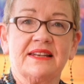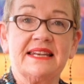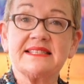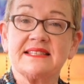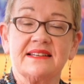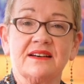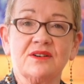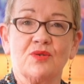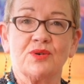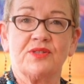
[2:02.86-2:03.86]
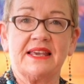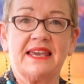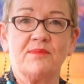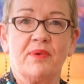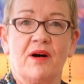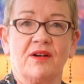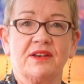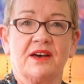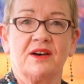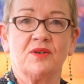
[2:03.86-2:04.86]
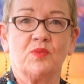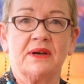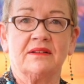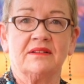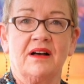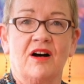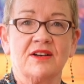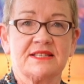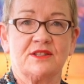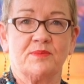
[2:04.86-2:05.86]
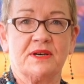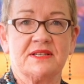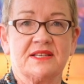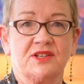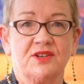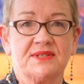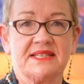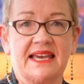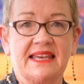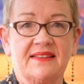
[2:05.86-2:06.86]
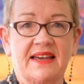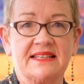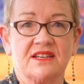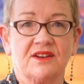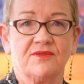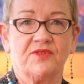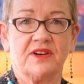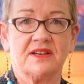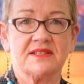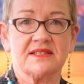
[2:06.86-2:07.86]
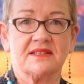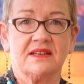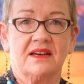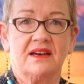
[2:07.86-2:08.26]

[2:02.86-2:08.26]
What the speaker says: listener or thinking partner will ask the person who's taking their turn first,